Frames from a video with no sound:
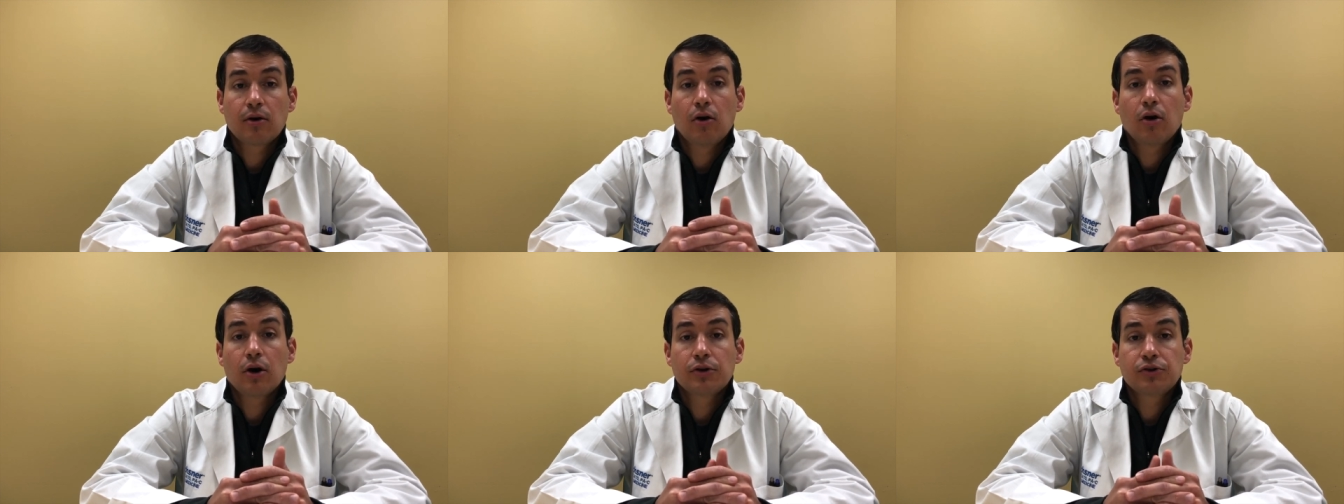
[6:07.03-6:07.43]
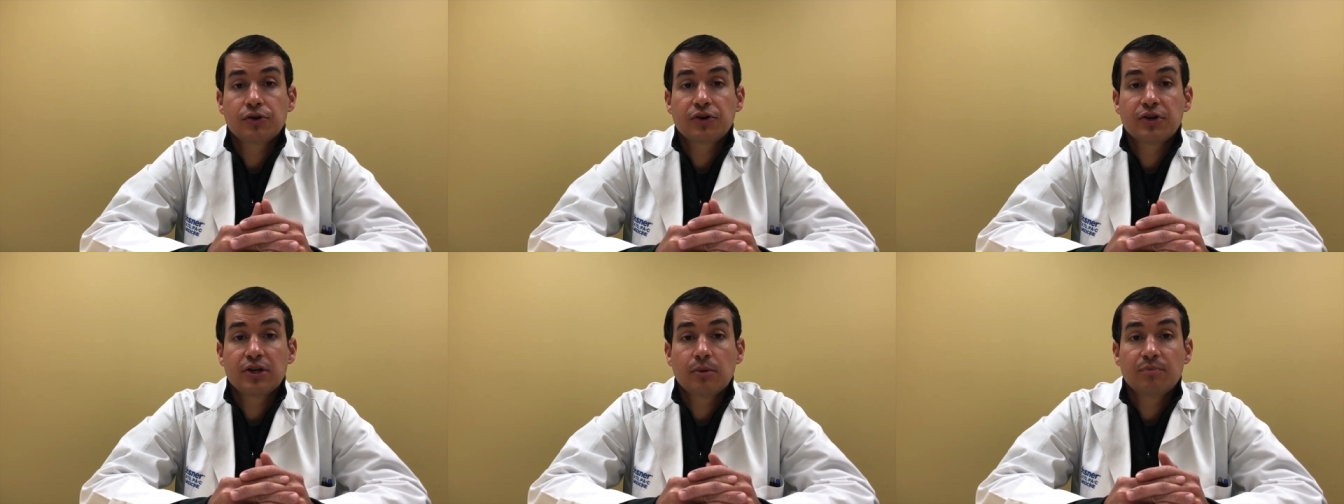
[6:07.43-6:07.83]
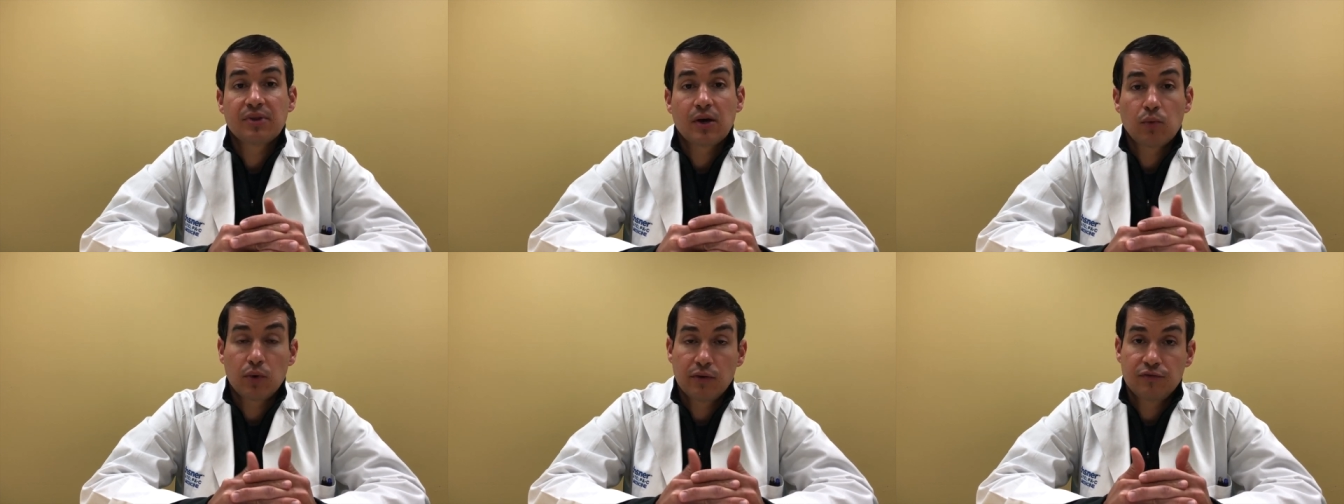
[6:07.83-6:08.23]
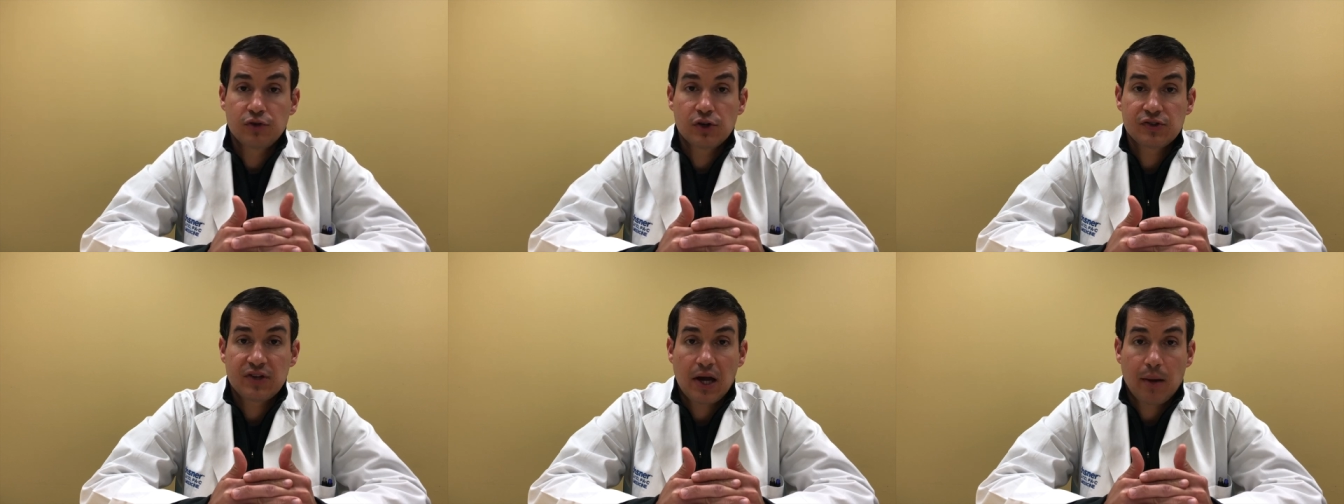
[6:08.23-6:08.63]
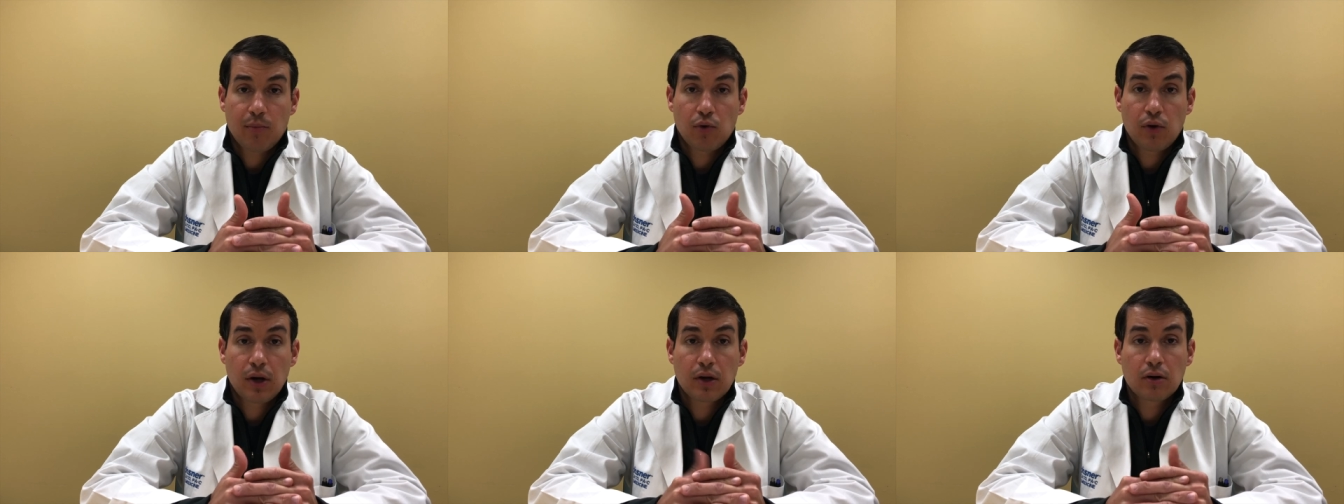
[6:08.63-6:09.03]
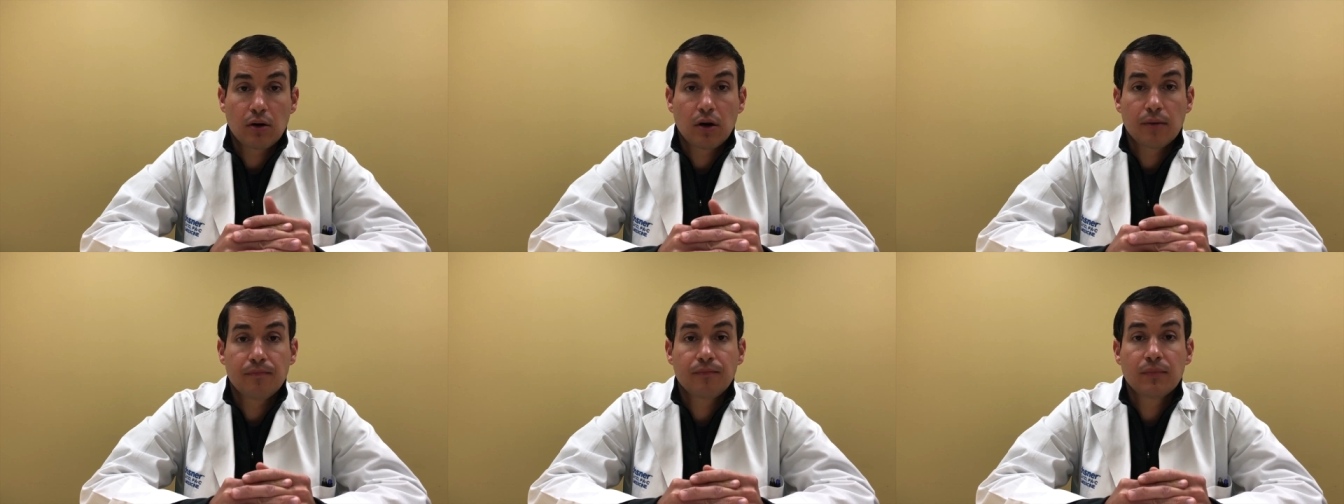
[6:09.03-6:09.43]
on your hip that we've just operated on.